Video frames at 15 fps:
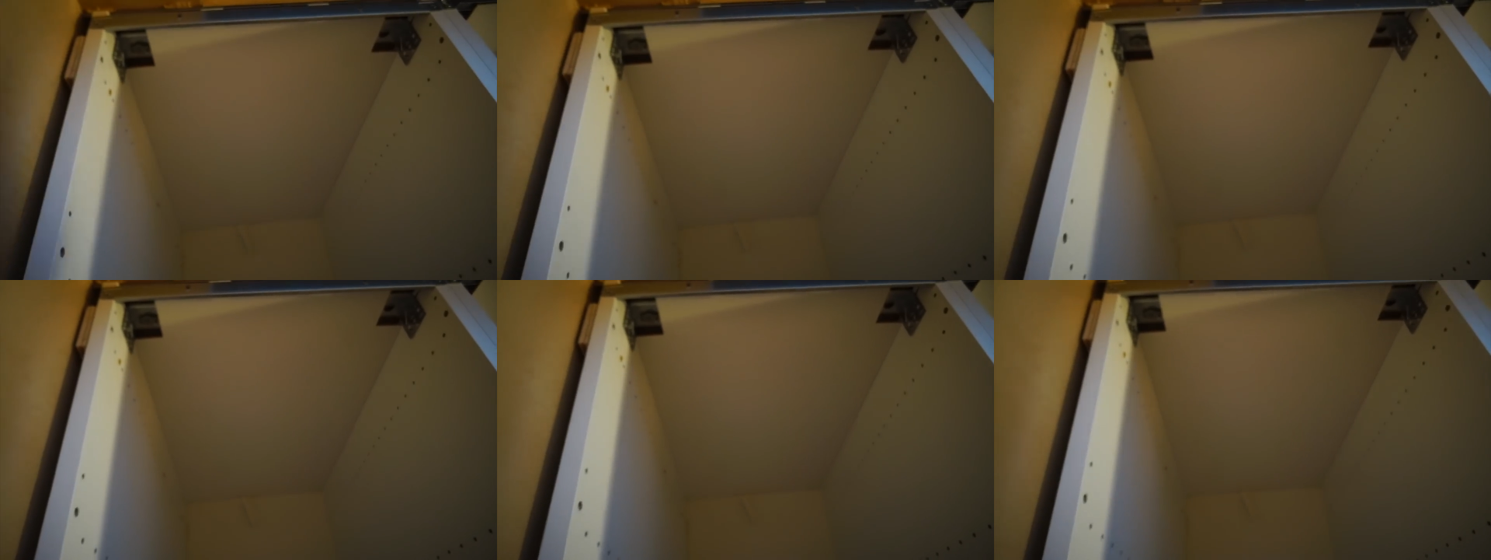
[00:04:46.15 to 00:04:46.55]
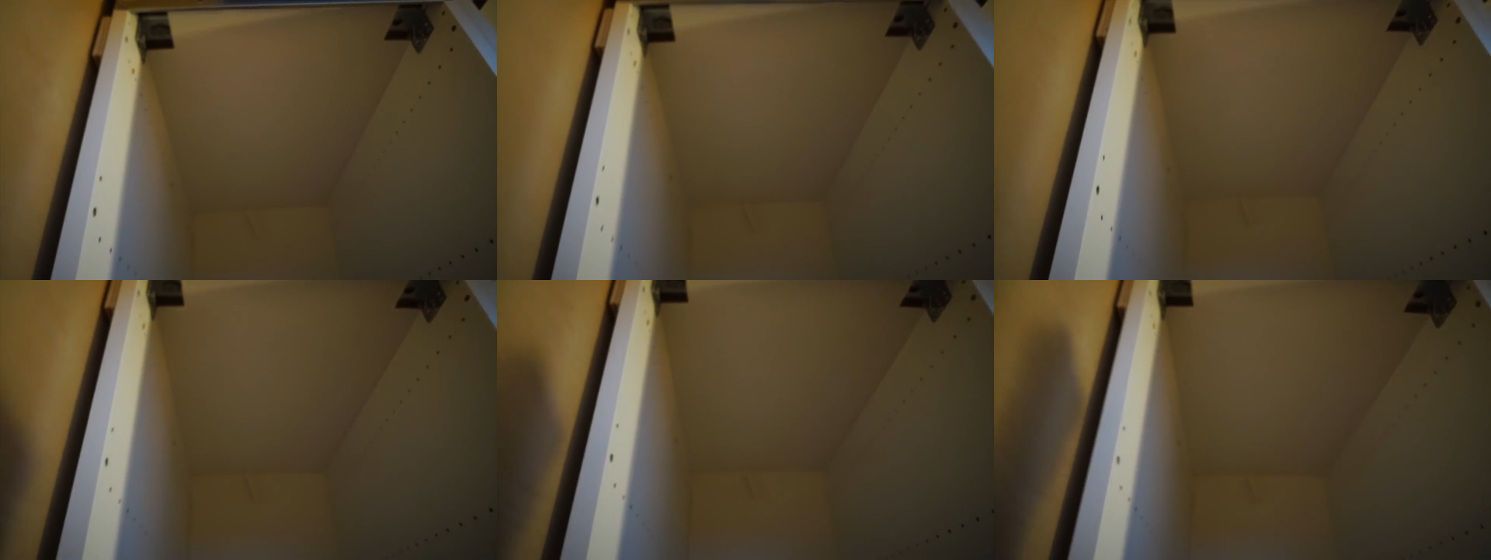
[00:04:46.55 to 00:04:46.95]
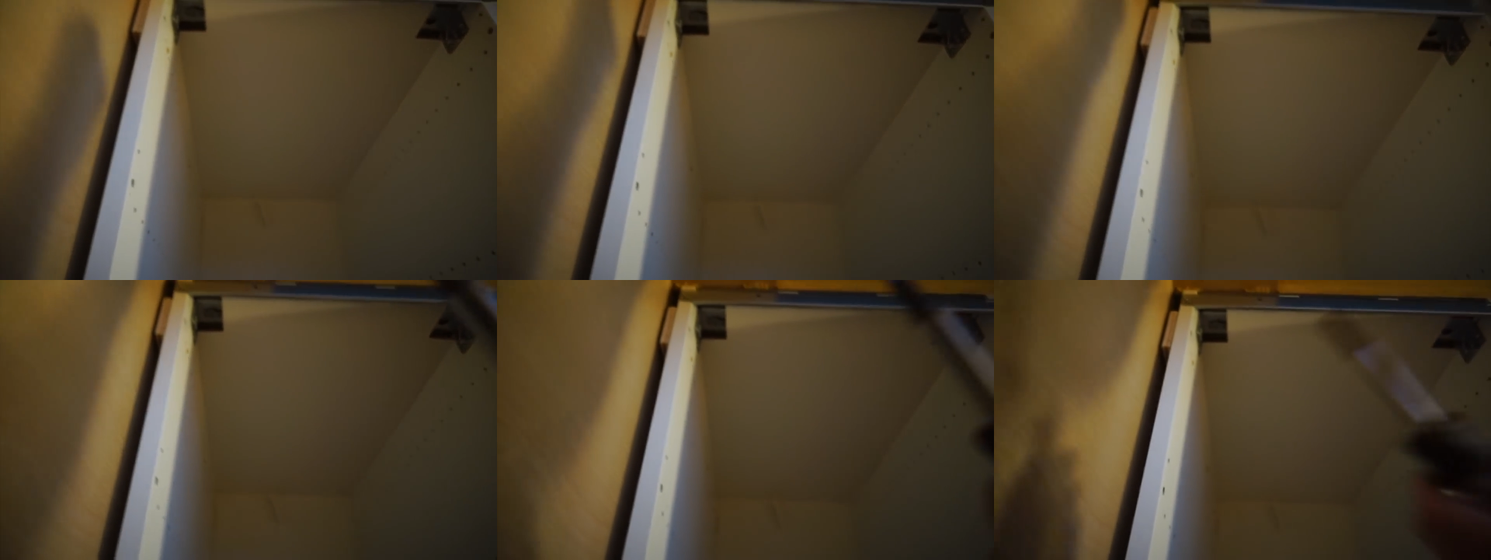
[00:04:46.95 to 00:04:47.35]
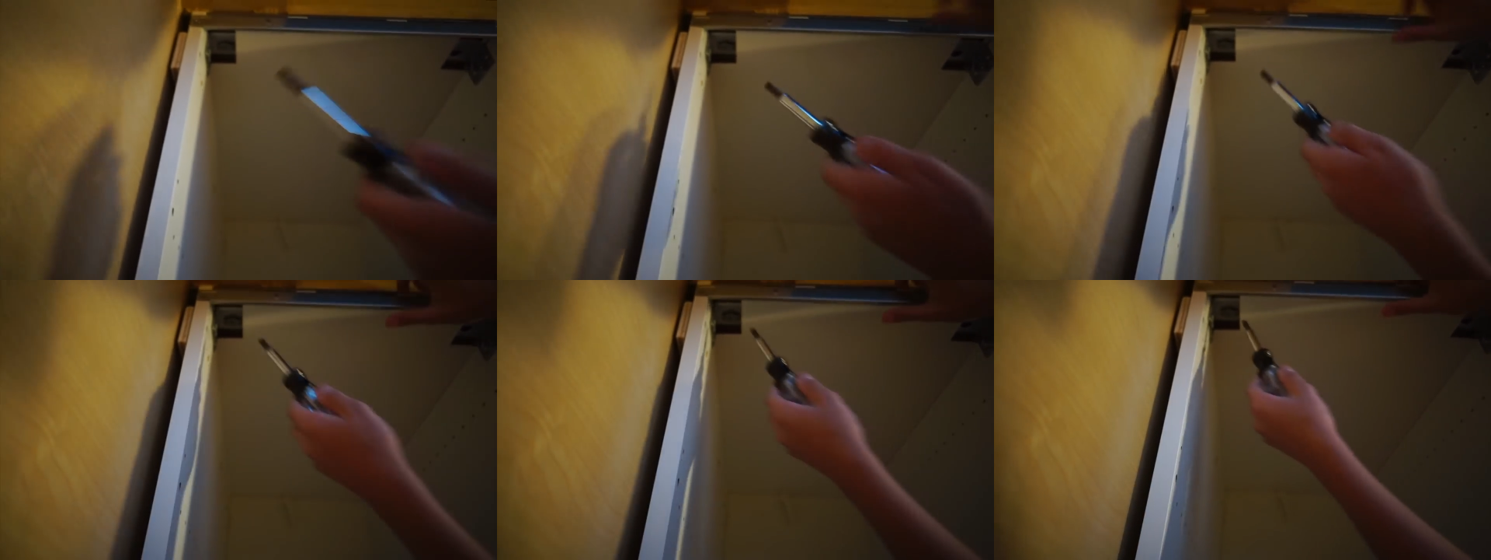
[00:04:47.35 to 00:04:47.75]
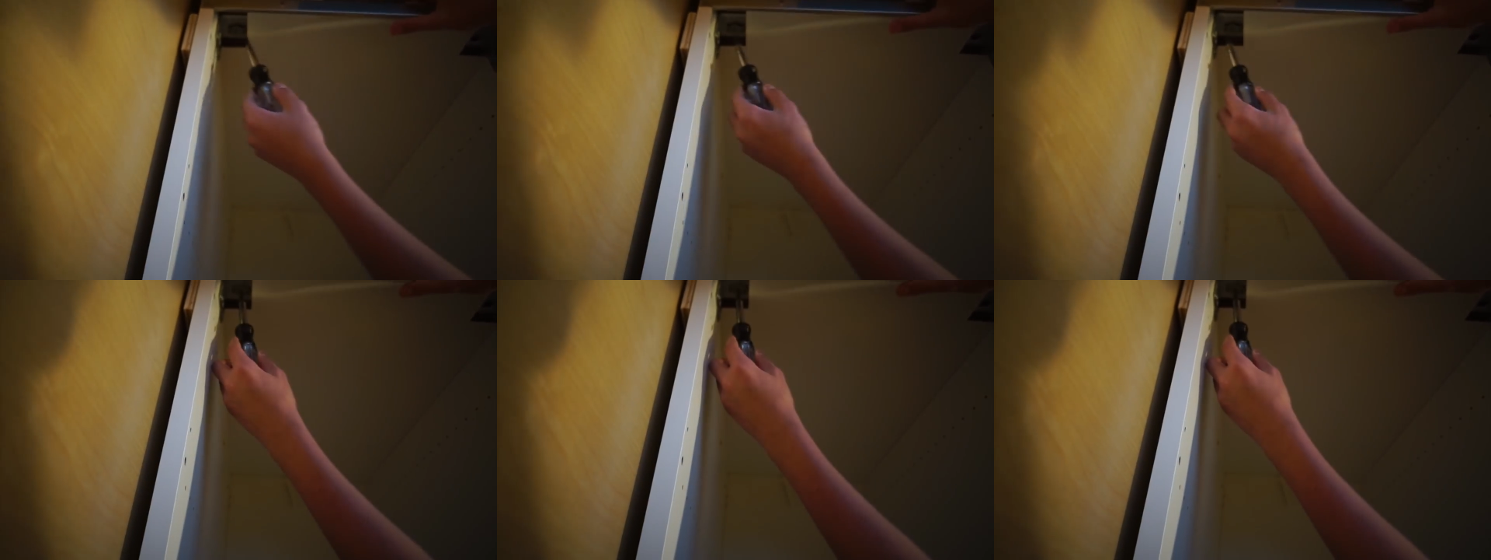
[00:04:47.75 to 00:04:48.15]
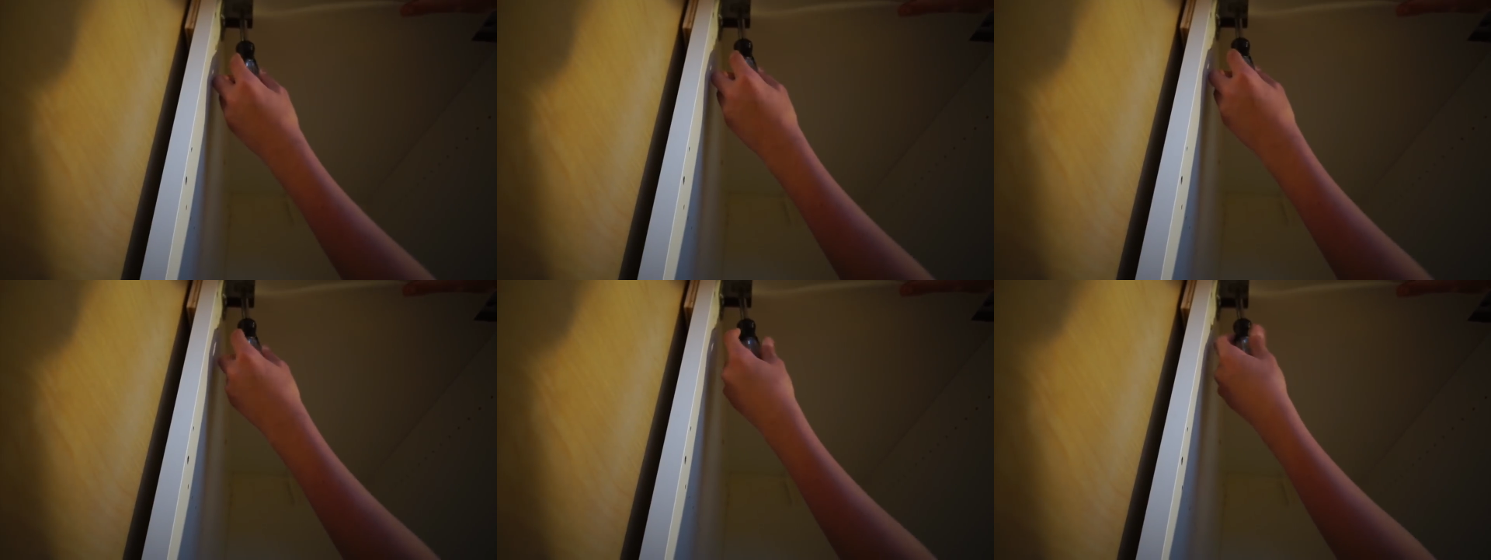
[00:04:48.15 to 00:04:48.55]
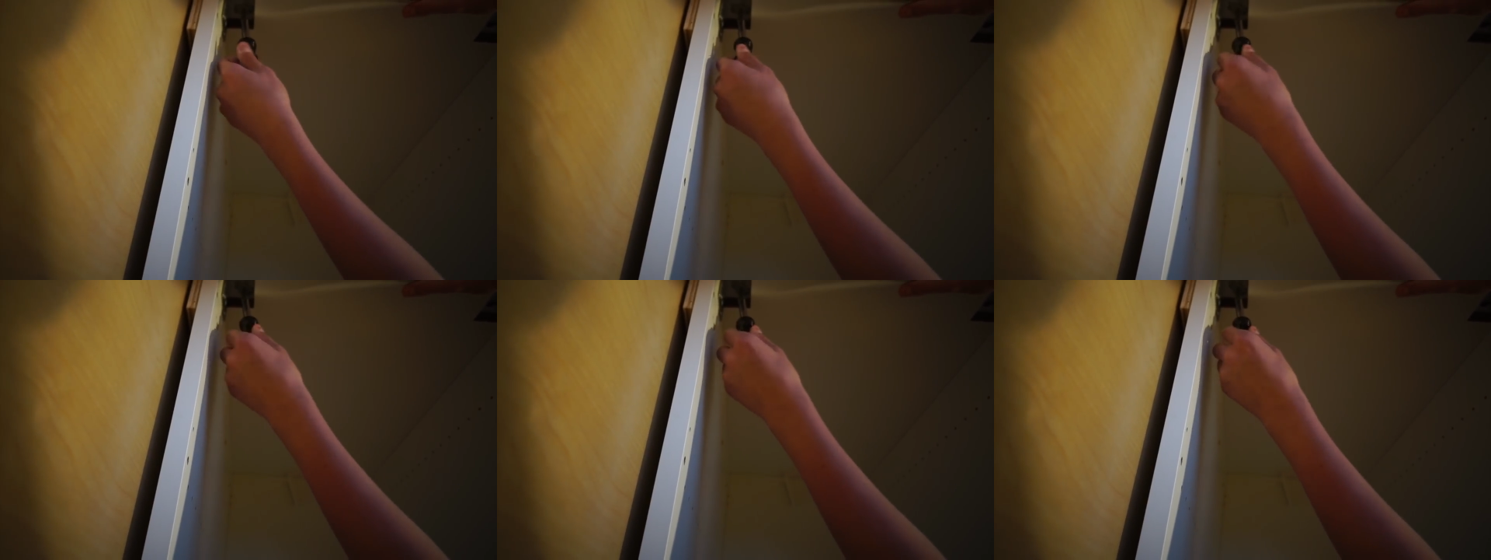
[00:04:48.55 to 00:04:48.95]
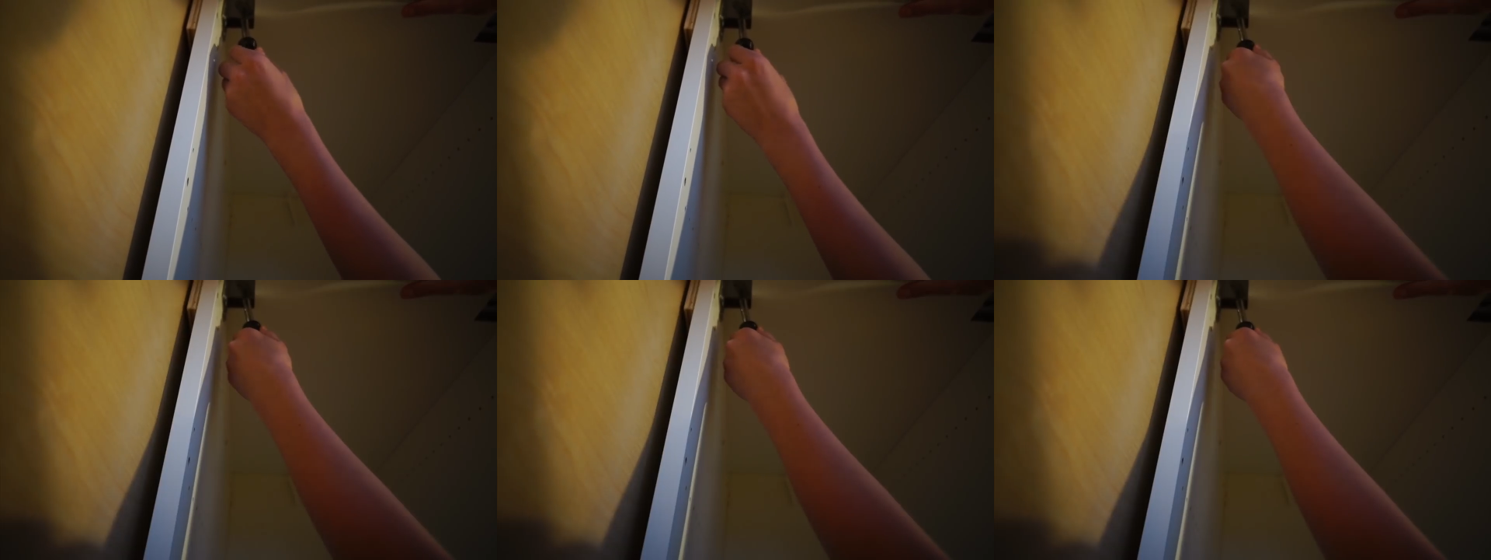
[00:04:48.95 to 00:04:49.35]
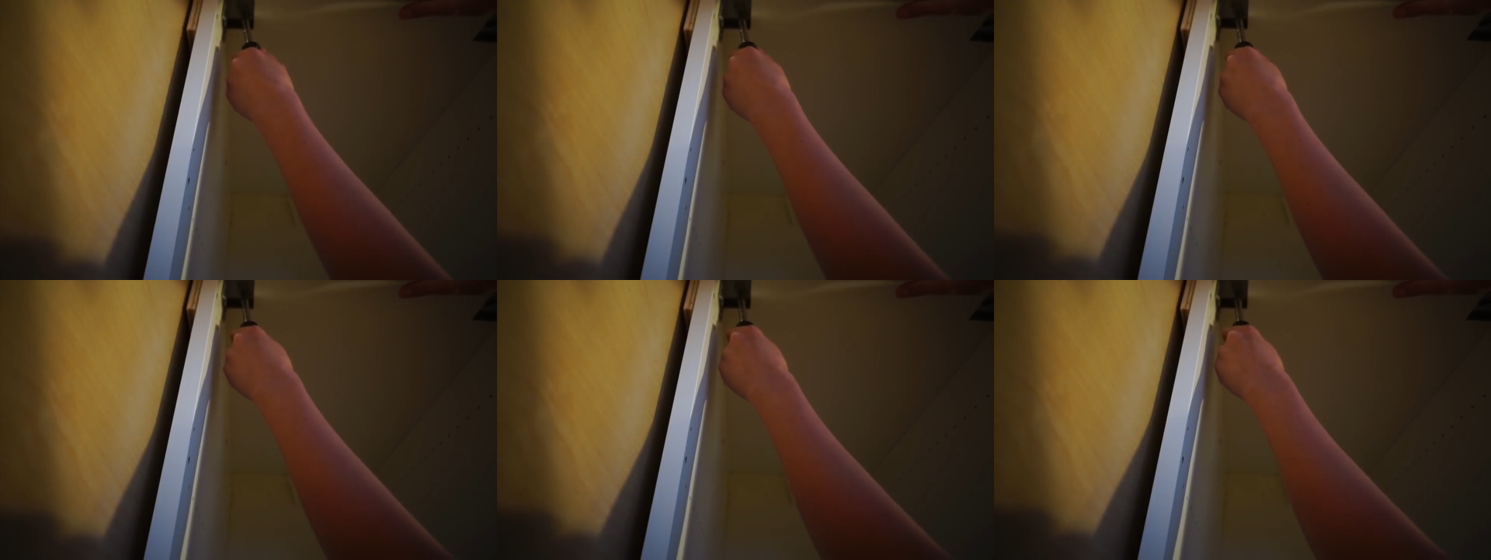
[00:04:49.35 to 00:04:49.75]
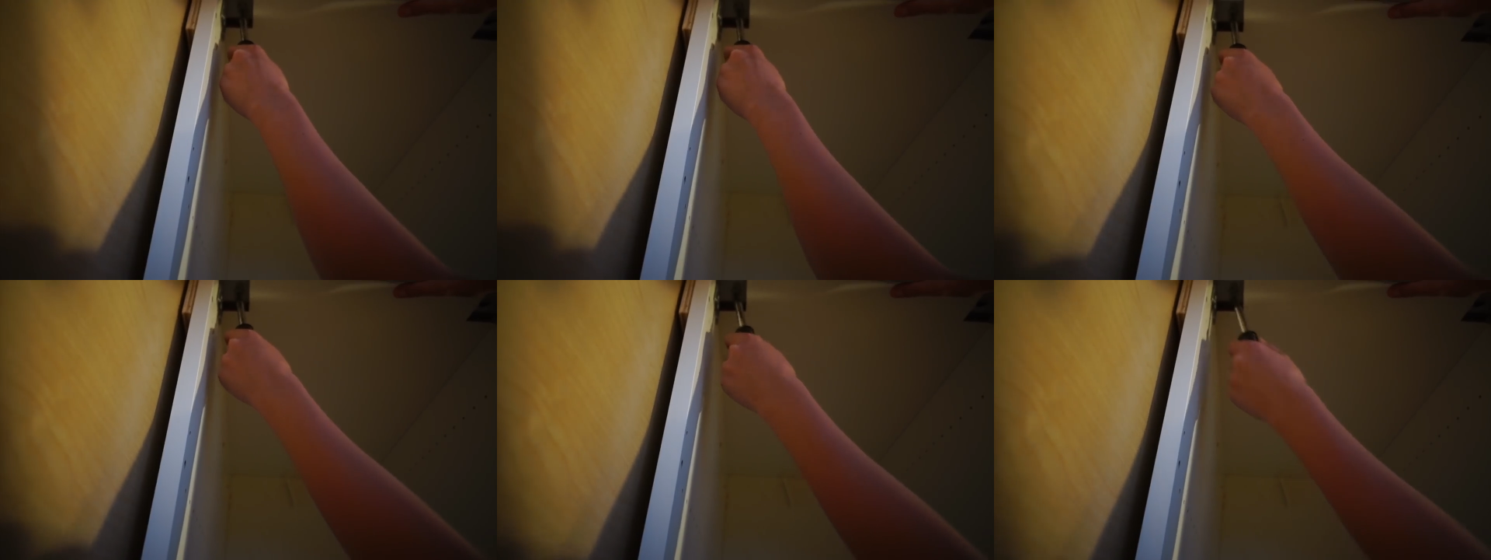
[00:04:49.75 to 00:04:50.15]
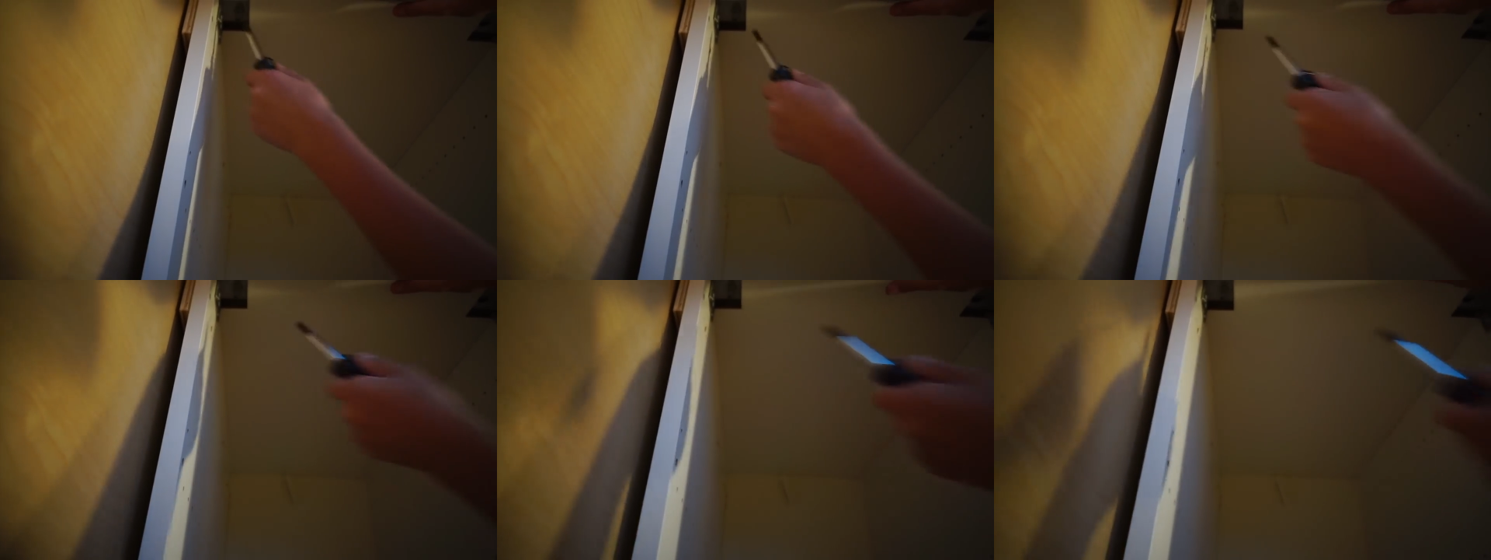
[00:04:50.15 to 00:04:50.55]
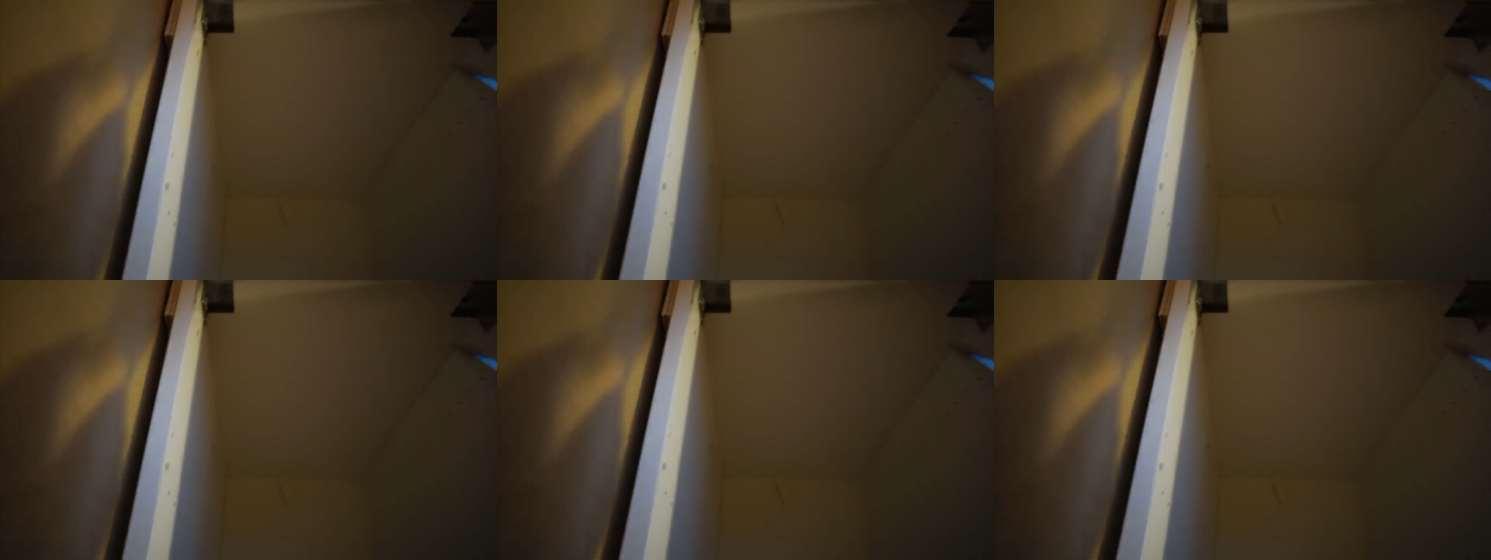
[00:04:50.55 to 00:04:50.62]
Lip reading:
Nobody's mouth can be seen.